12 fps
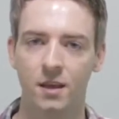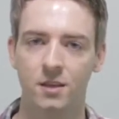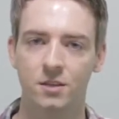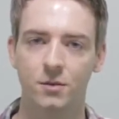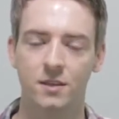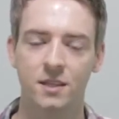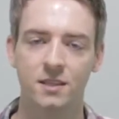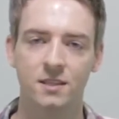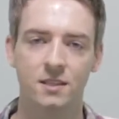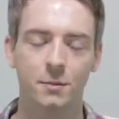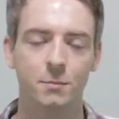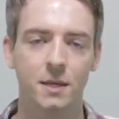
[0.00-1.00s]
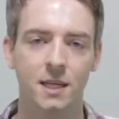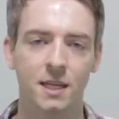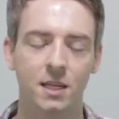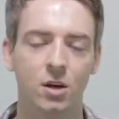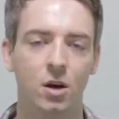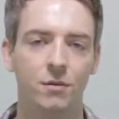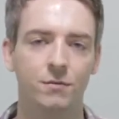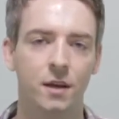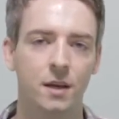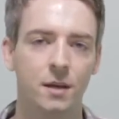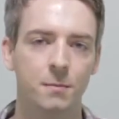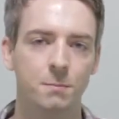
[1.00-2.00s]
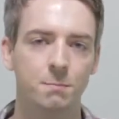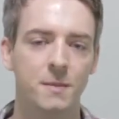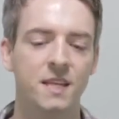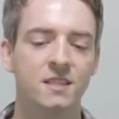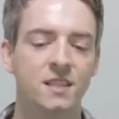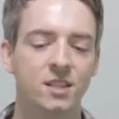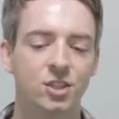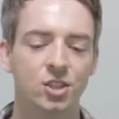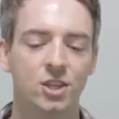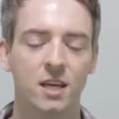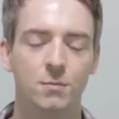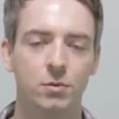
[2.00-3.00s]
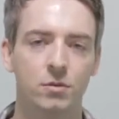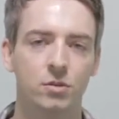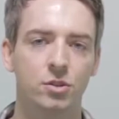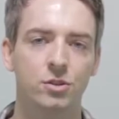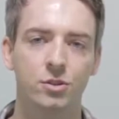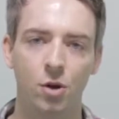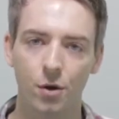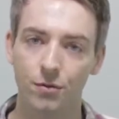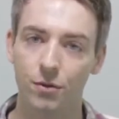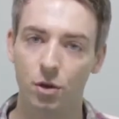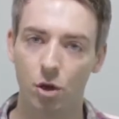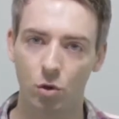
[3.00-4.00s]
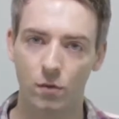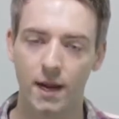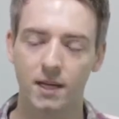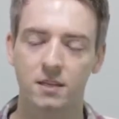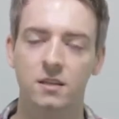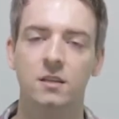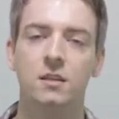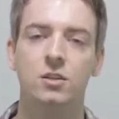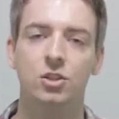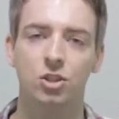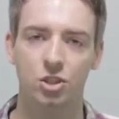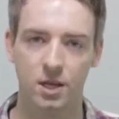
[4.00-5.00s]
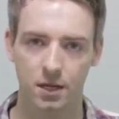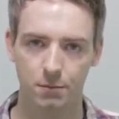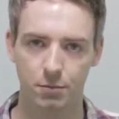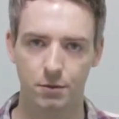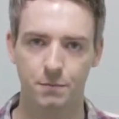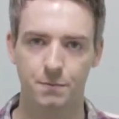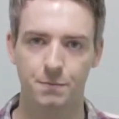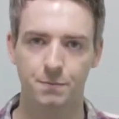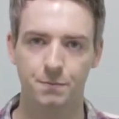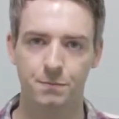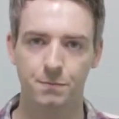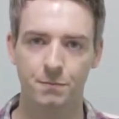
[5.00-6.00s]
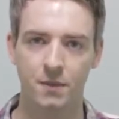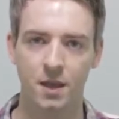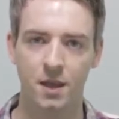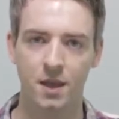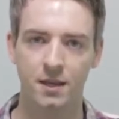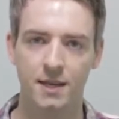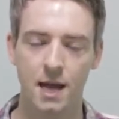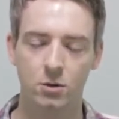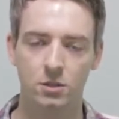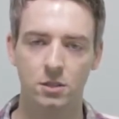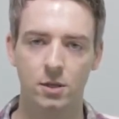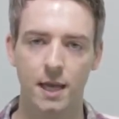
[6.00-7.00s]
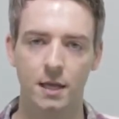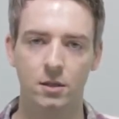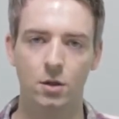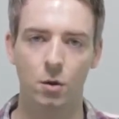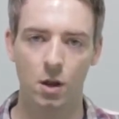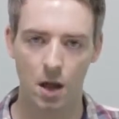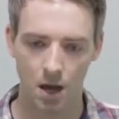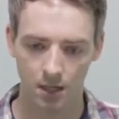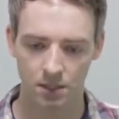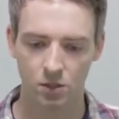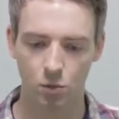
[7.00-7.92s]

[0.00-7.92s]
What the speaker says: So this is the meaning of misshapen, not the correct shape. Now let's look at the last